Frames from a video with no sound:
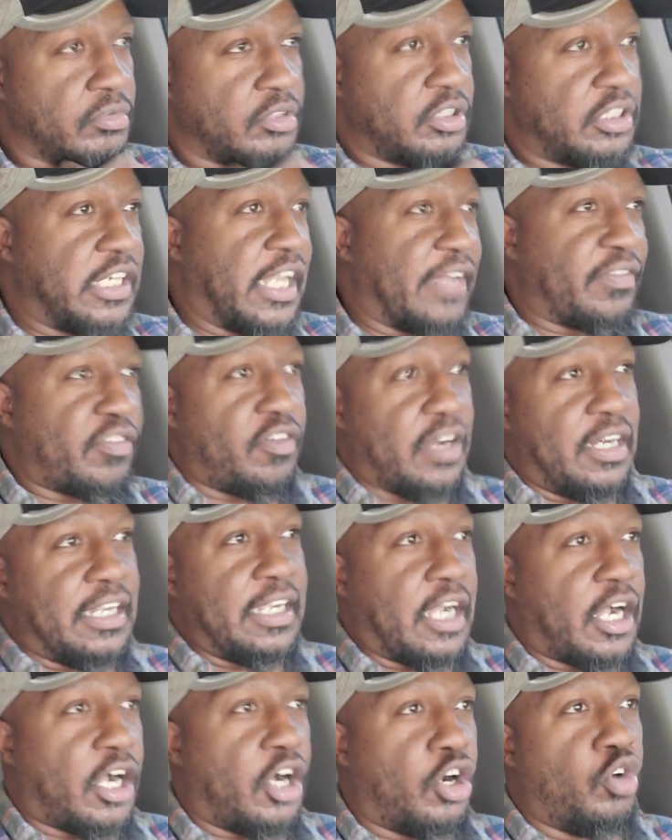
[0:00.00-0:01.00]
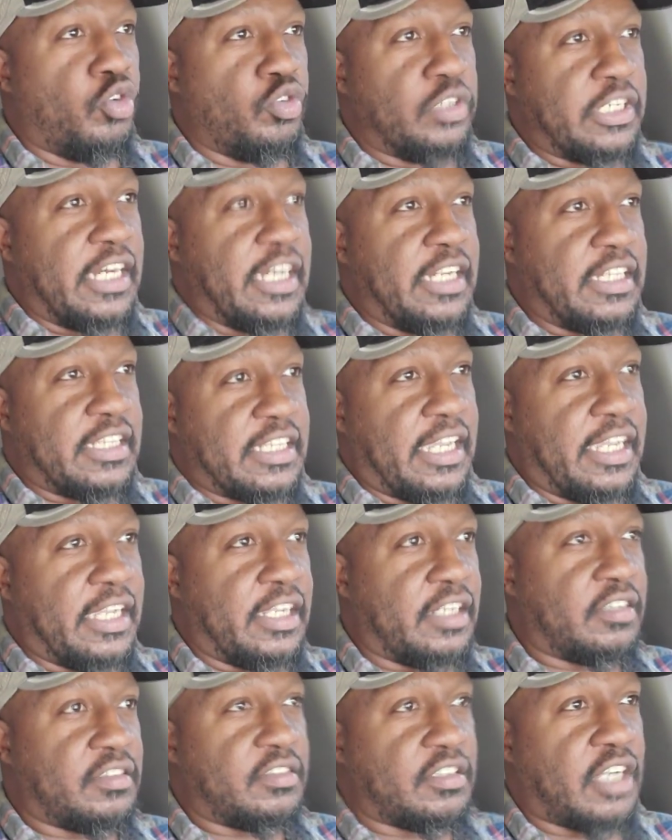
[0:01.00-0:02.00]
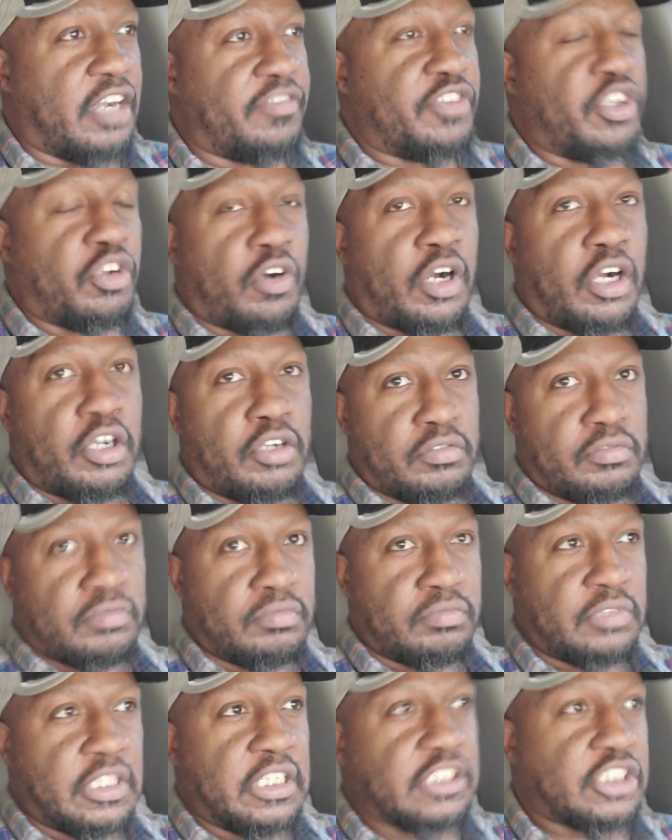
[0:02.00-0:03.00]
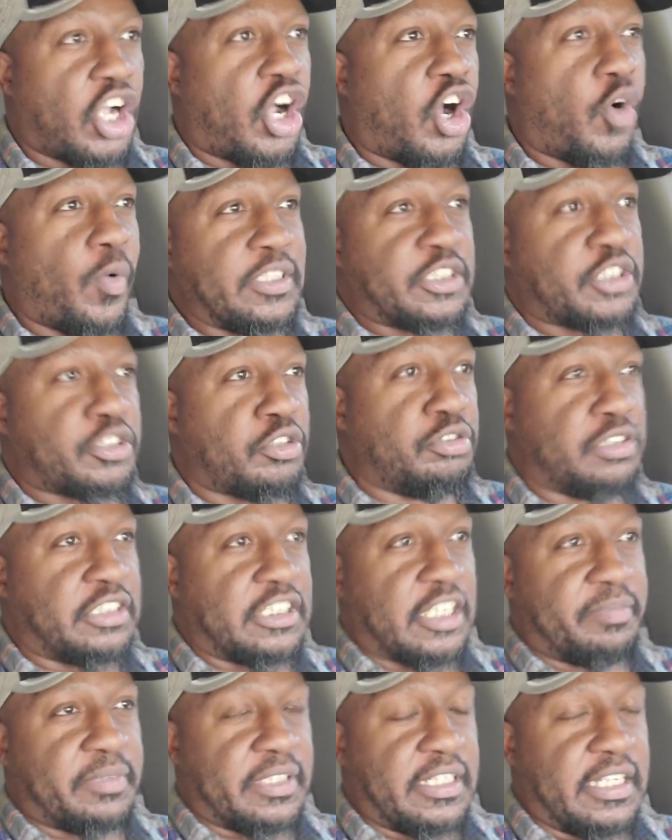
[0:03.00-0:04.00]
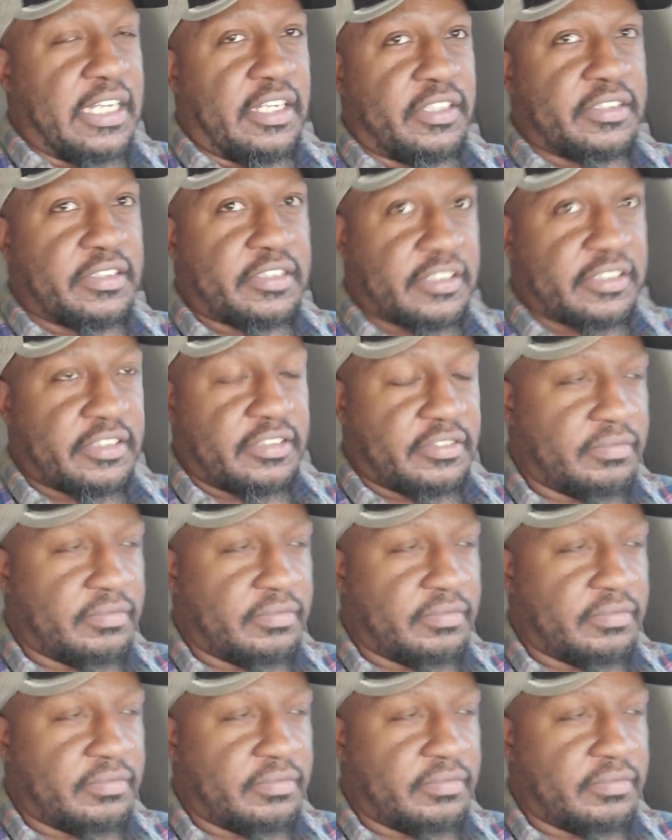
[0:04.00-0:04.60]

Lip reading: you never really owned anything of your own. It's always through something else.